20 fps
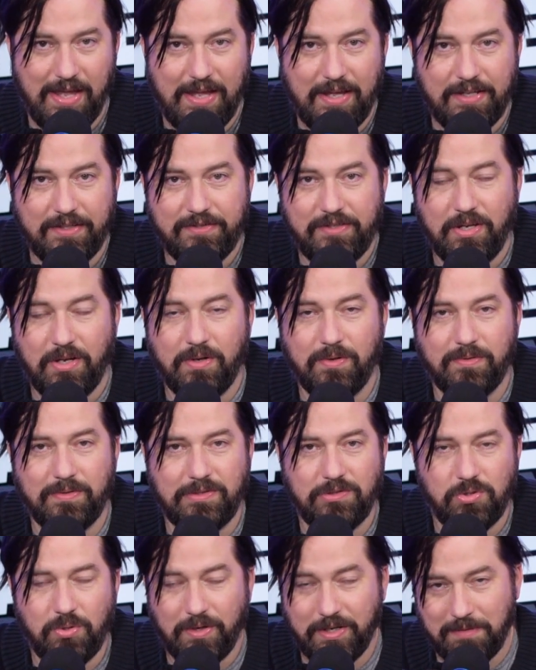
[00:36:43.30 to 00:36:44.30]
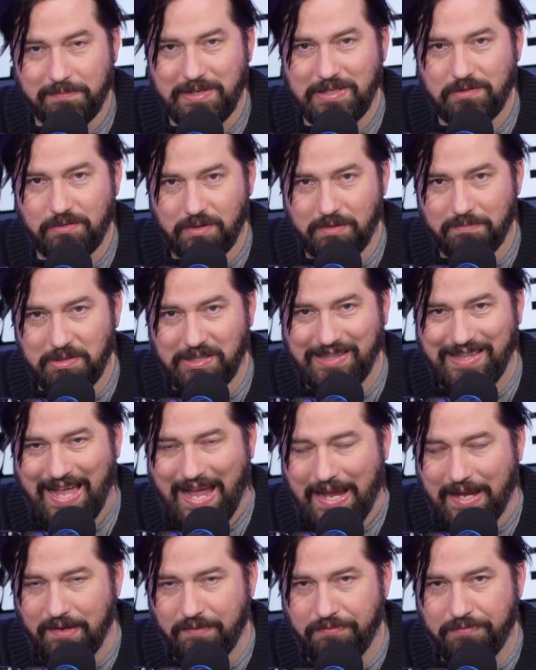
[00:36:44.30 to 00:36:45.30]
So enjoy your miserable
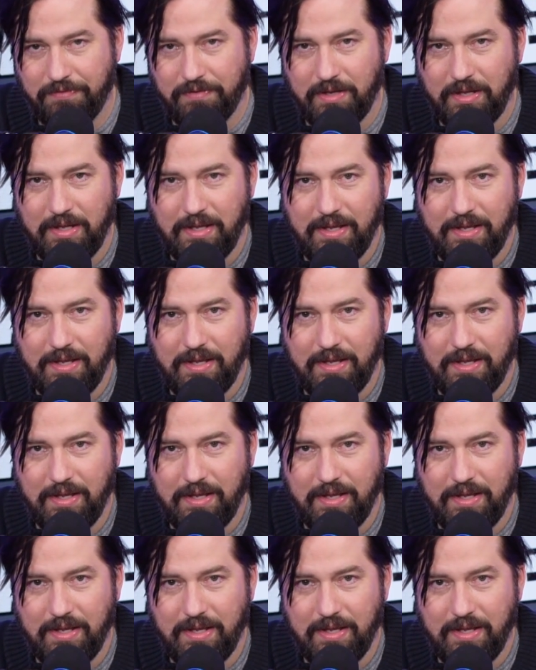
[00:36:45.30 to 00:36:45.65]
life.